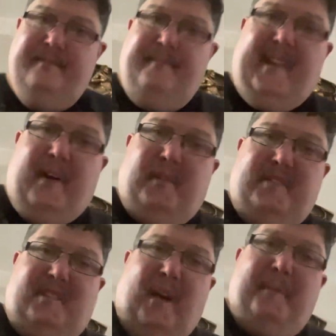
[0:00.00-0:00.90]
Now
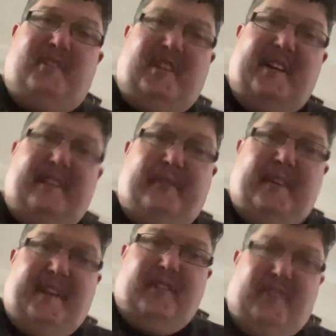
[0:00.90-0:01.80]
I'm excited for
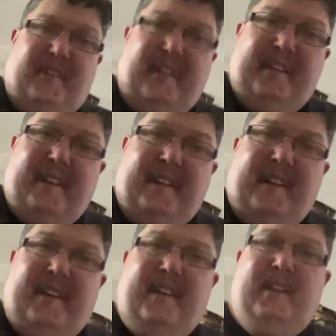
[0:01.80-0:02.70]
this
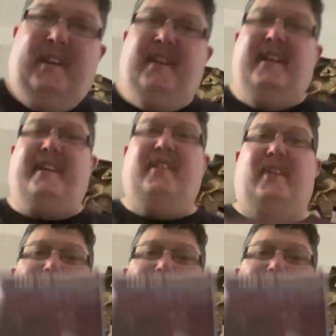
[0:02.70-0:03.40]
because I've